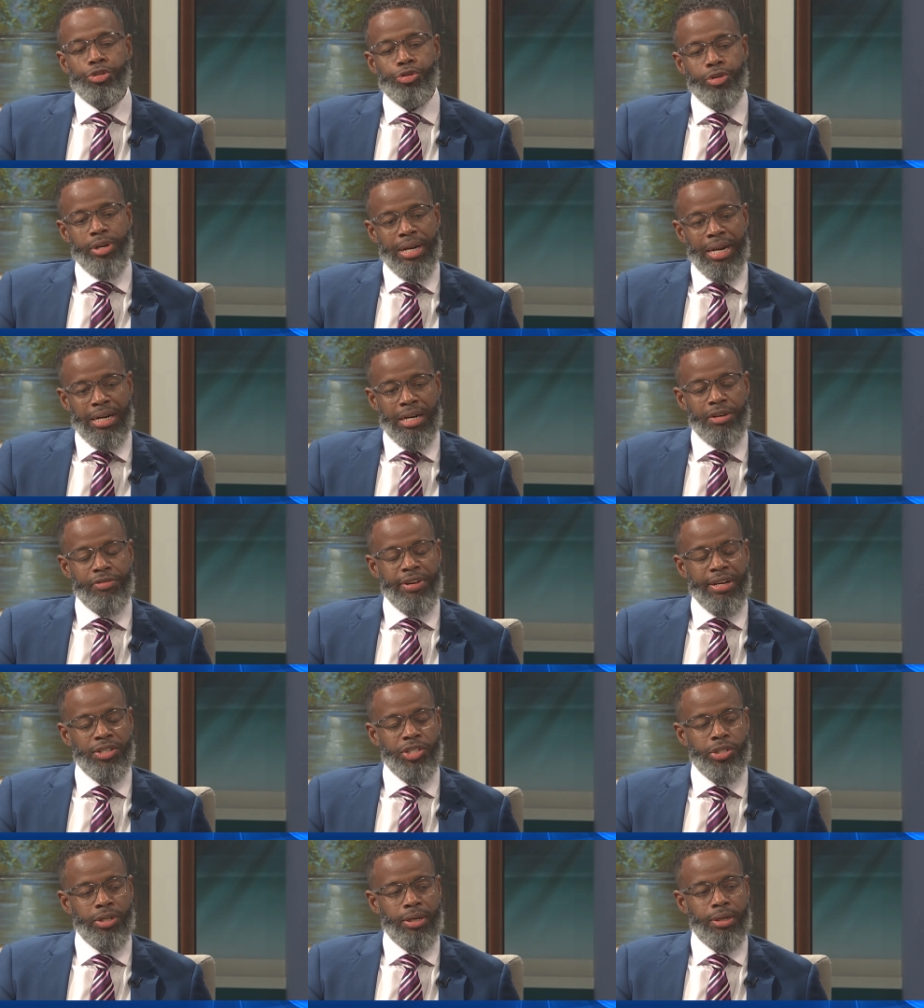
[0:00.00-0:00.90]
The Trade and
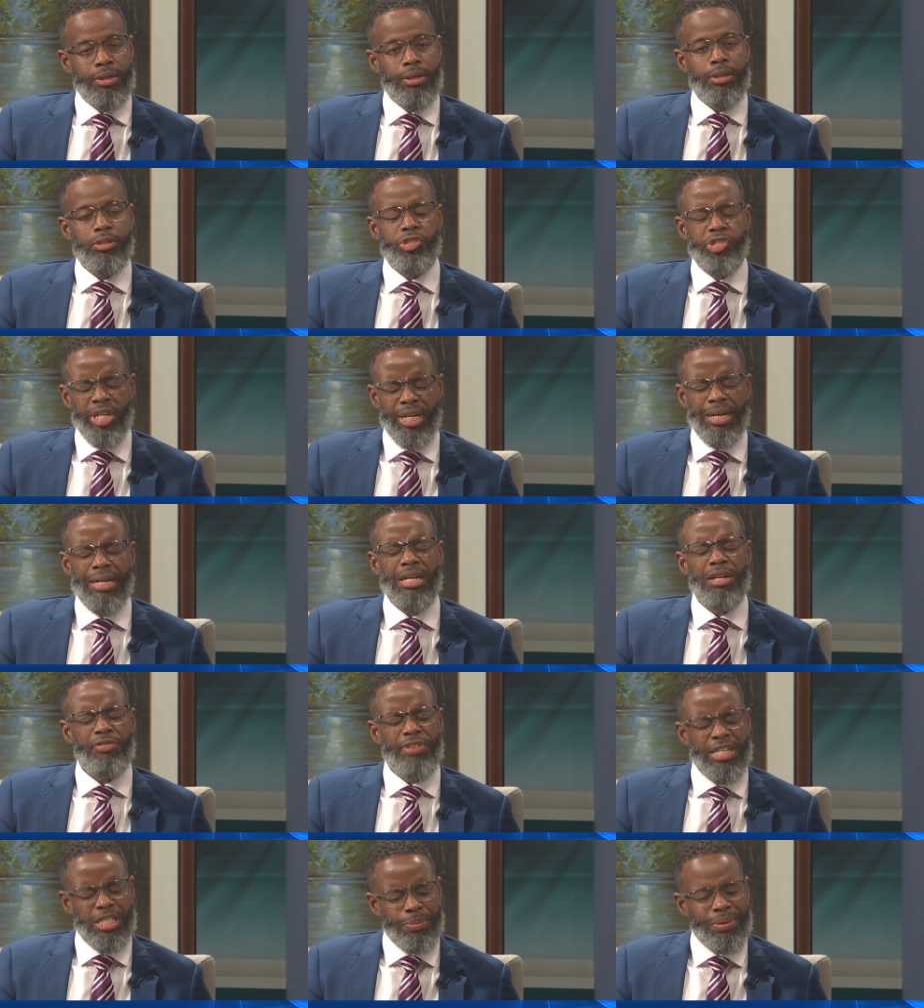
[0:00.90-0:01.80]
Invention, Trade
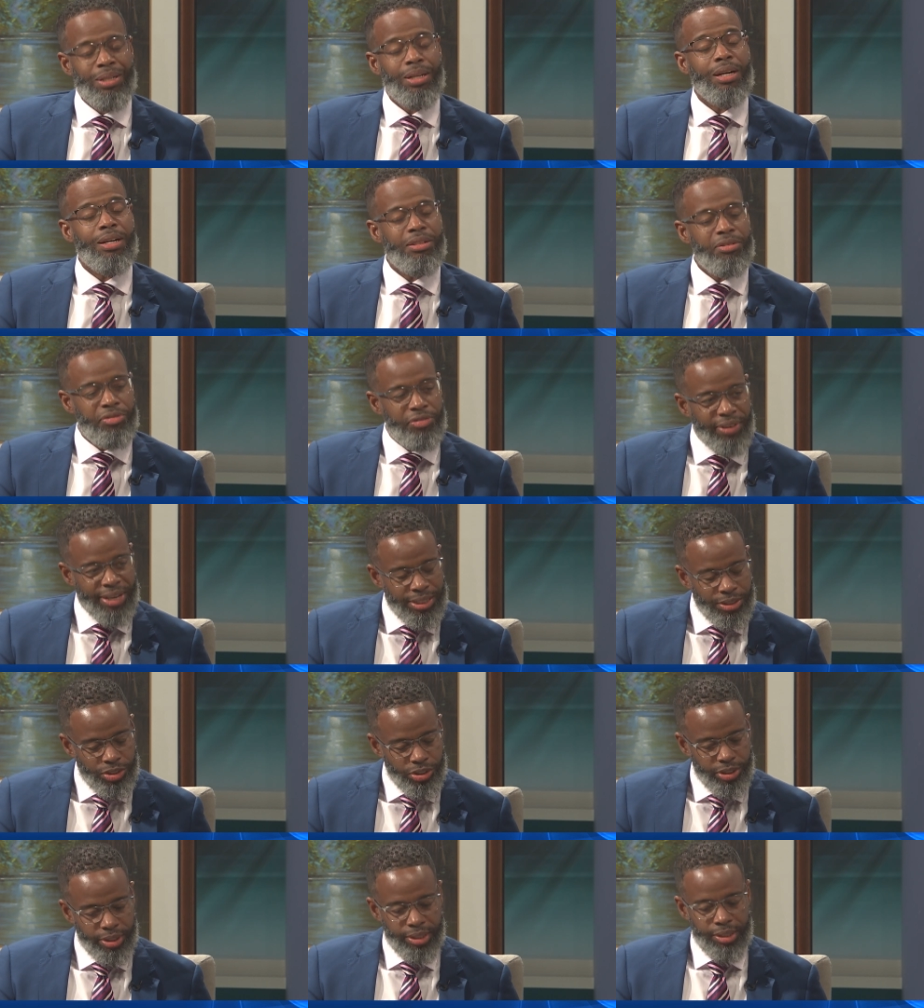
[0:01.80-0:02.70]
and Investment
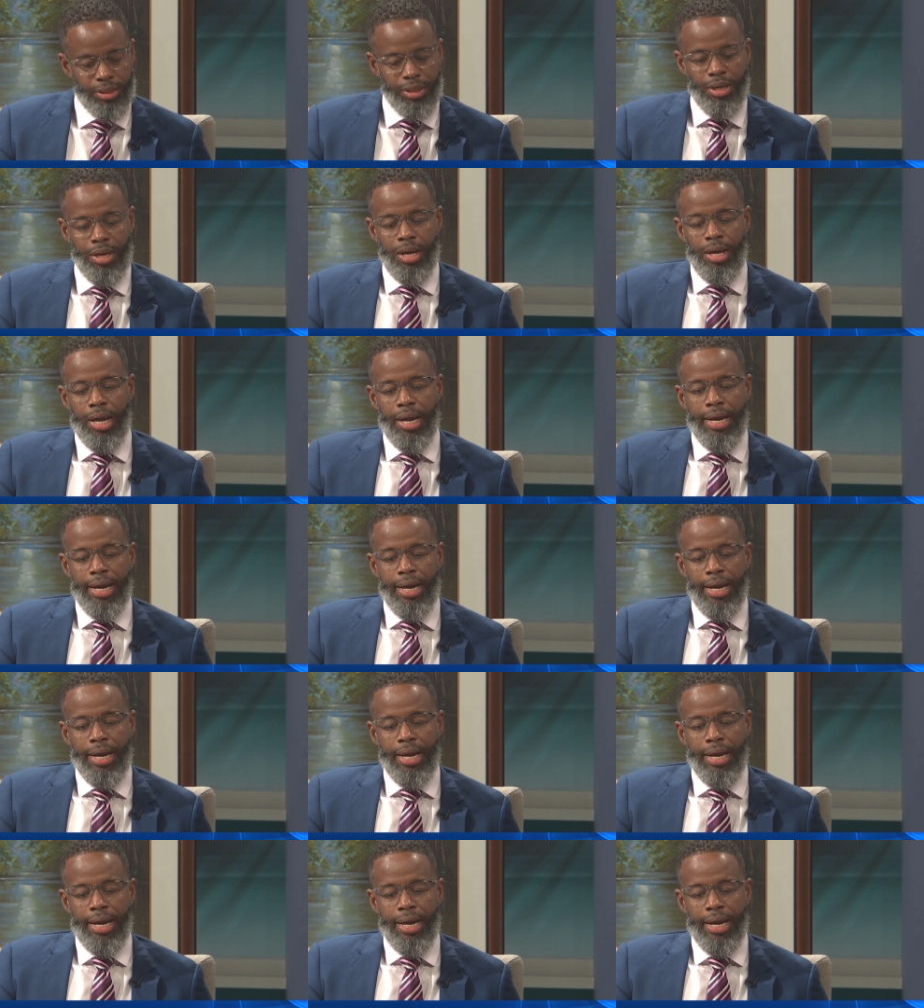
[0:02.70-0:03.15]
Convention